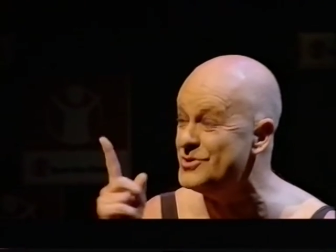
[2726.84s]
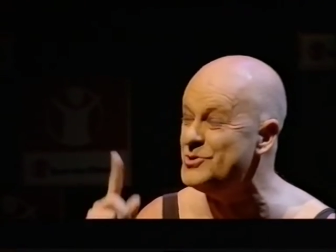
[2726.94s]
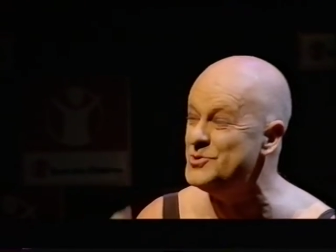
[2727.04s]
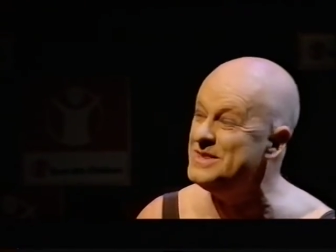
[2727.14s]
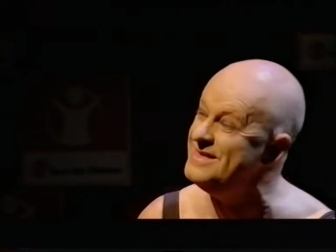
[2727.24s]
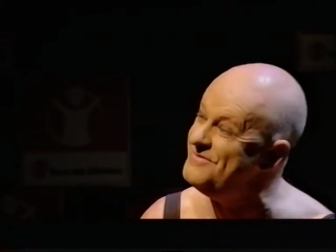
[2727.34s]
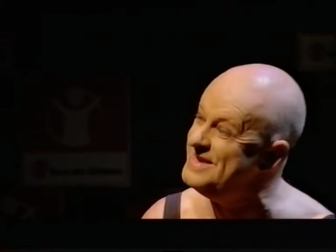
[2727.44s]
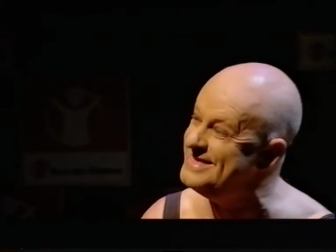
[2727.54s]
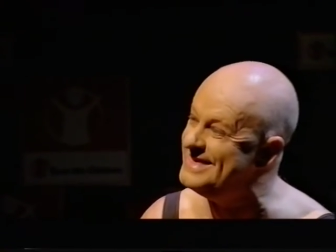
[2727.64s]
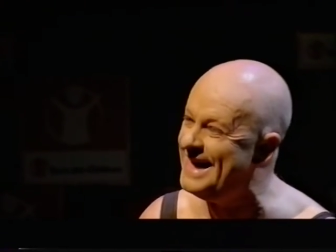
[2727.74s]
know, you and
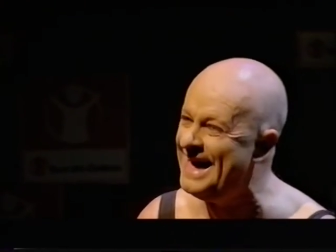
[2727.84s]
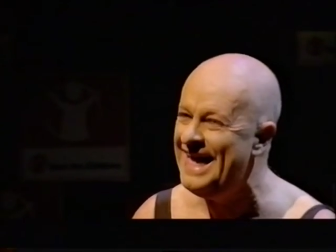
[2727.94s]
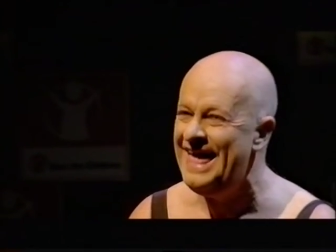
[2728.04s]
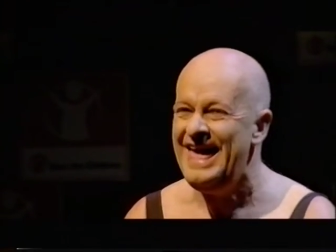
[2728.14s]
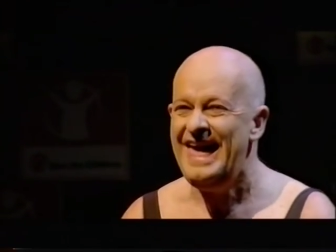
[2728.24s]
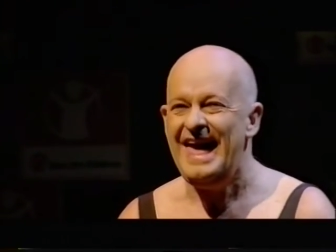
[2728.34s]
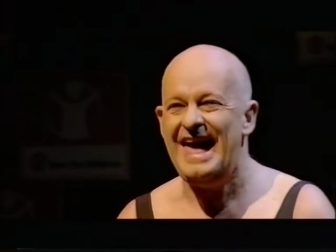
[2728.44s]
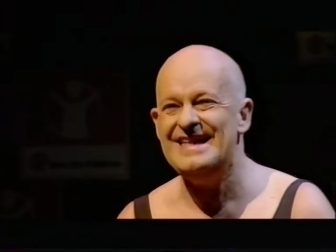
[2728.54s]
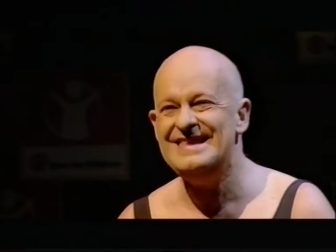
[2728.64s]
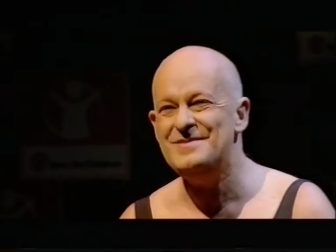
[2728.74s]
Evita.
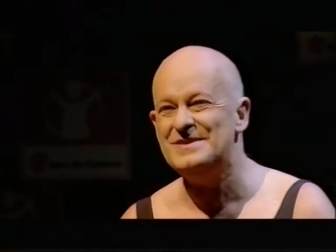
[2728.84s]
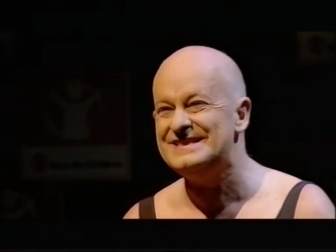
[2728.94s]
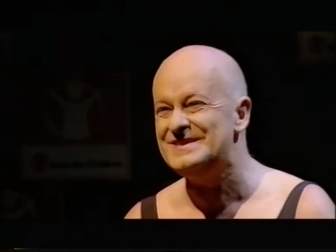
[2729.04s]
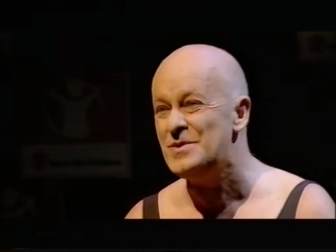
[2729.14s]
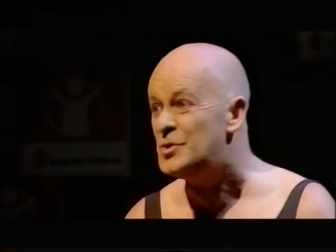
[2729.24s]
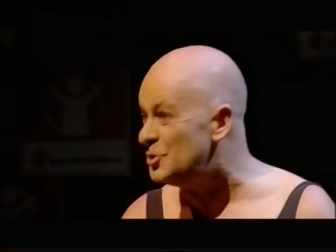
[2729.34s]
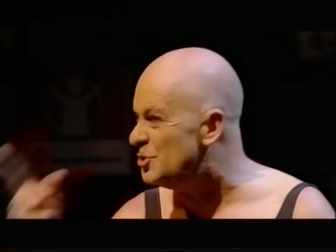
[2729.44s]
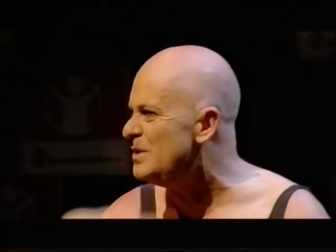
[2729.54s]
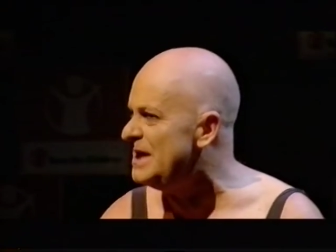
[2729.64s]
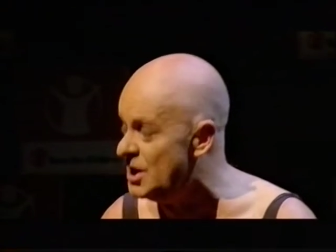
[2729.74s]
And it was so good
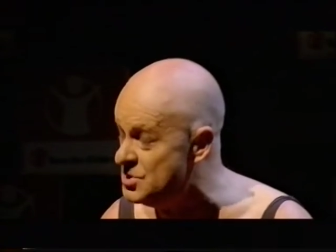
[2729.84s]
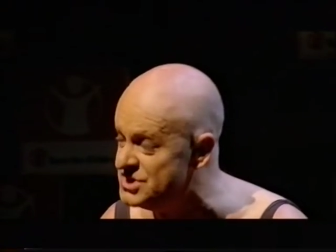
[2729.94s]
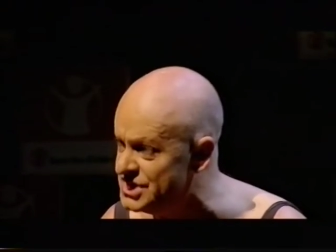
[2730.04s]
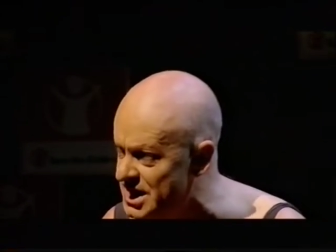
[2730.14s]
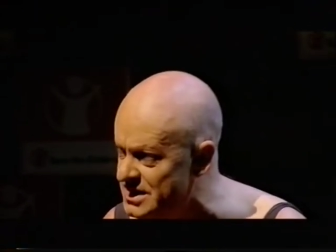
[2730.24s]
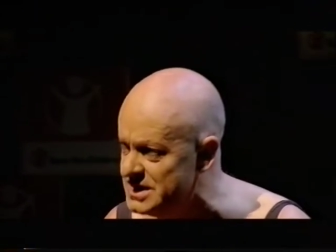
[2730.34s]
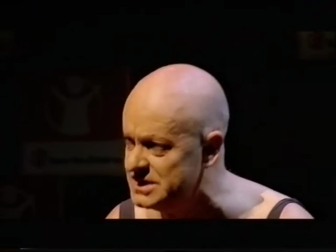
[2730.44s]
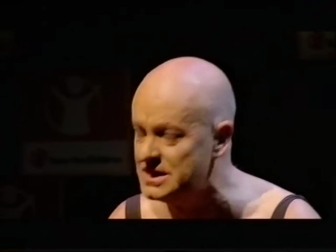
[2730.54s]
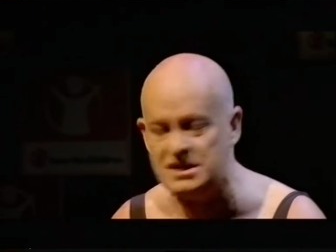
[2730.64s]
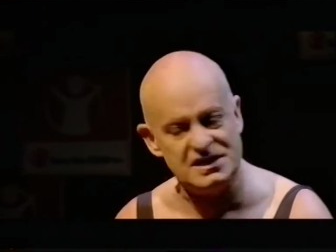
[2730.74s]
to hear you say these things.